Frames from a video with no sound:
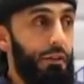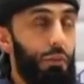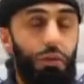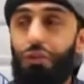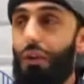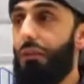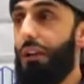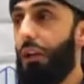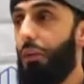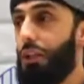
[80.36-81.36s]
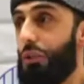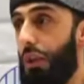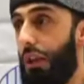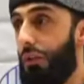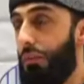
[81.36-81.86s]
was traveling once
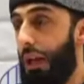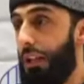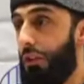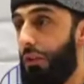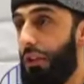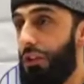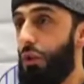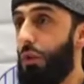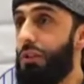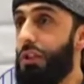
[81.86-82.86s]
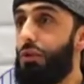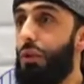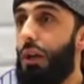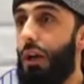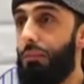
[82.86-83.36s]
with a companion of his who wanted
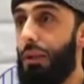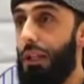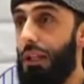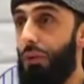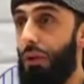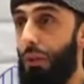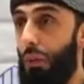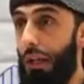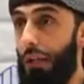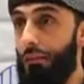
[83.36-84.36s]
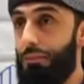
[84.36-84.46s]
to accompany him on the way.